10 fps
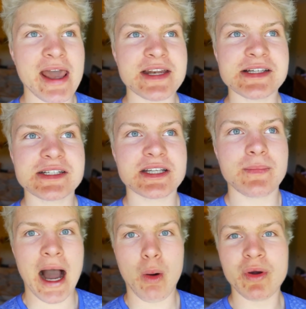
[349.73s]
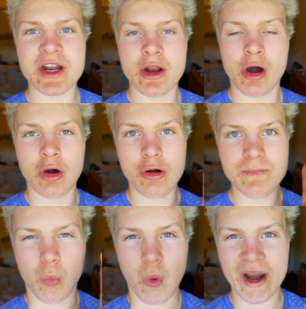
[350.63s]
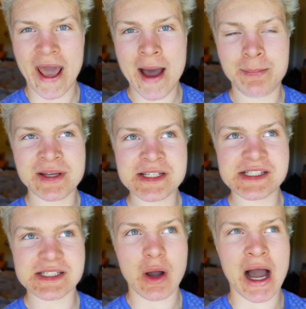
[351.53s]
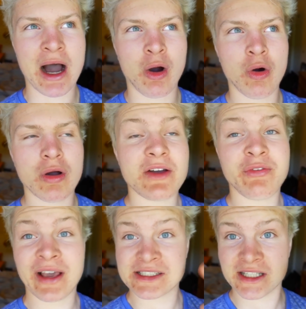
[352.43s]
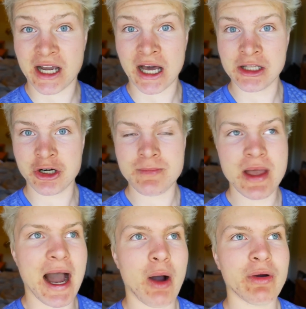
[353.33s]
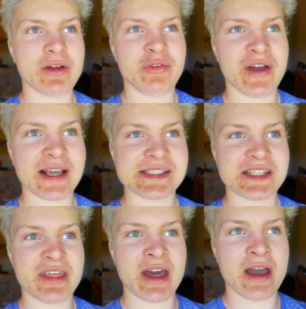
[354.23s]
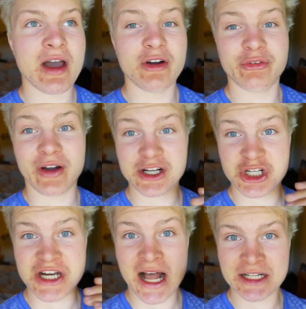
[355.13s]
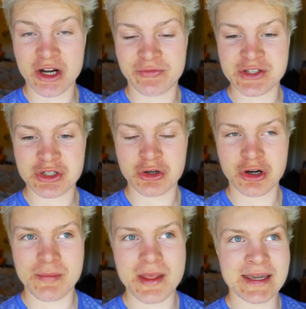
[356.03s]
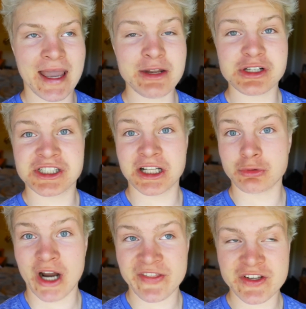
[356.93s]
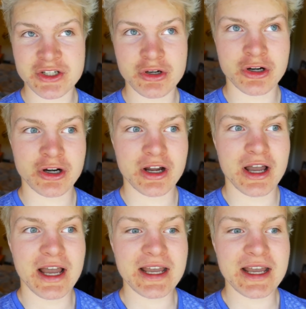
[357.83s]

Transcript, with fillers: And I want to know what happens, how it affects the color, how it affects the functionality of the scooter. Can you still ride the scooter?